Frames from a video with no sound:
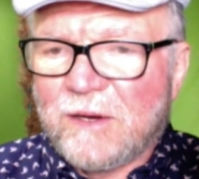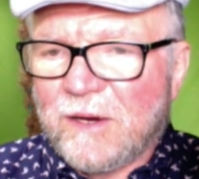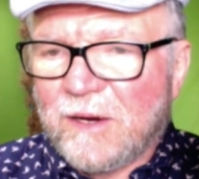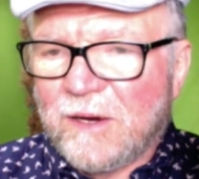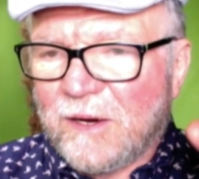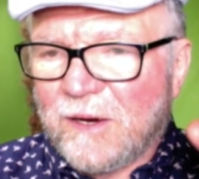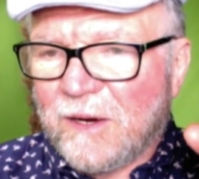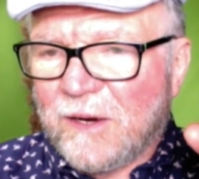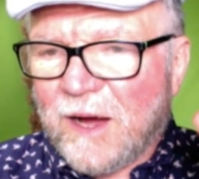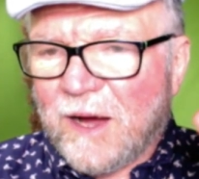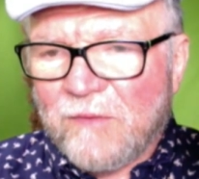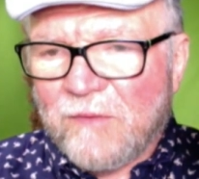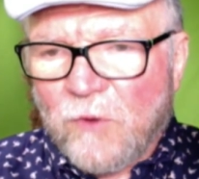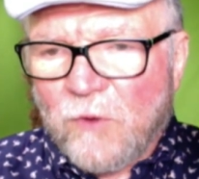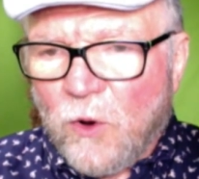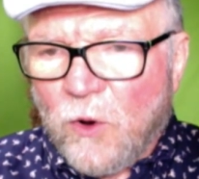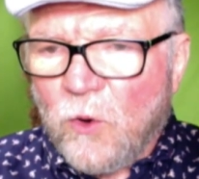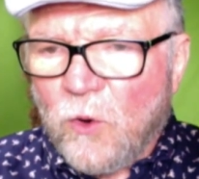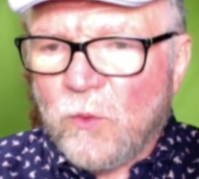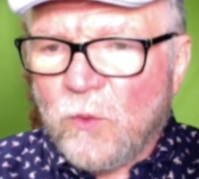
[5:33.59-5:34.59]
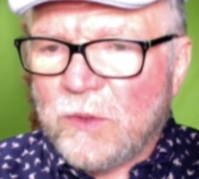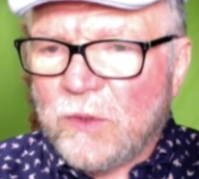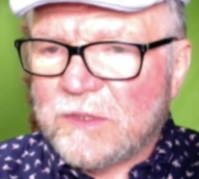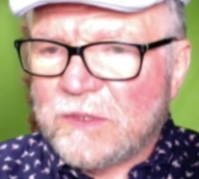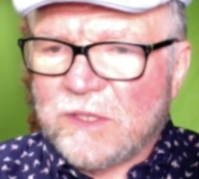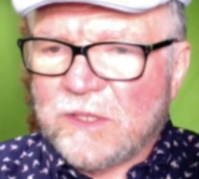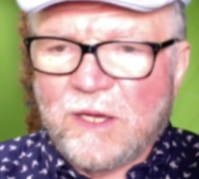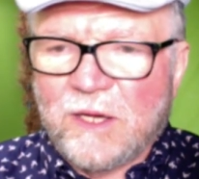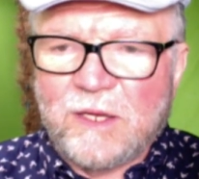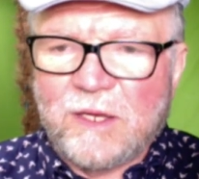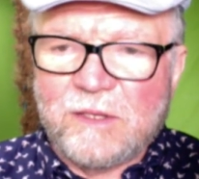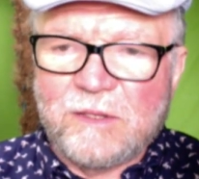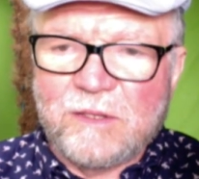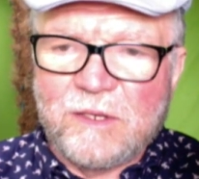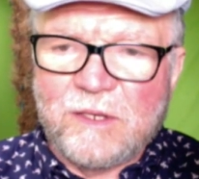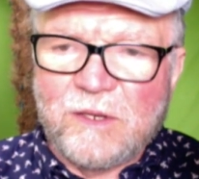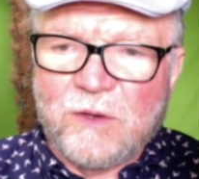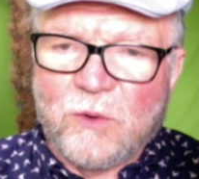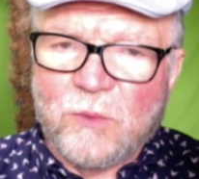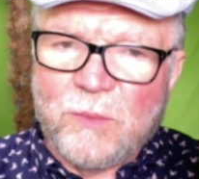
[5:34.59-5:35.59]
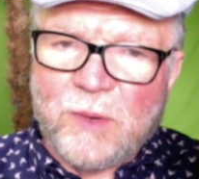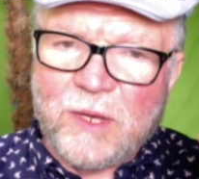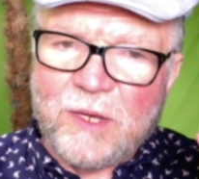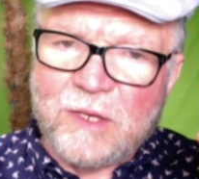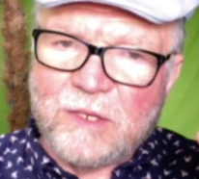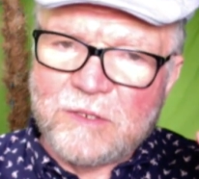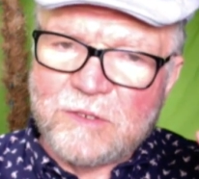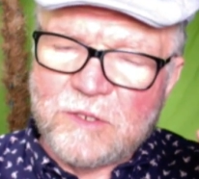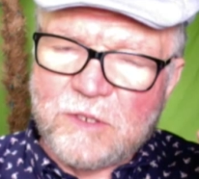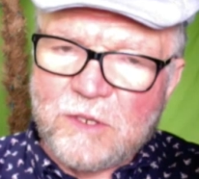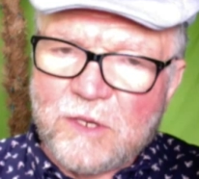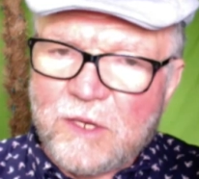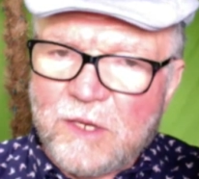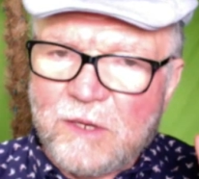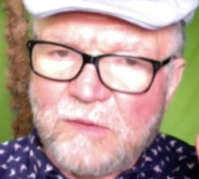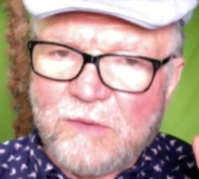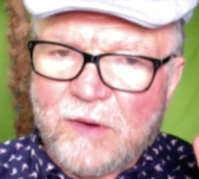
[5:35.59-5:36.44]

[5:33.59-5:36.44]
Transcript: I've always liked the Omega Genève.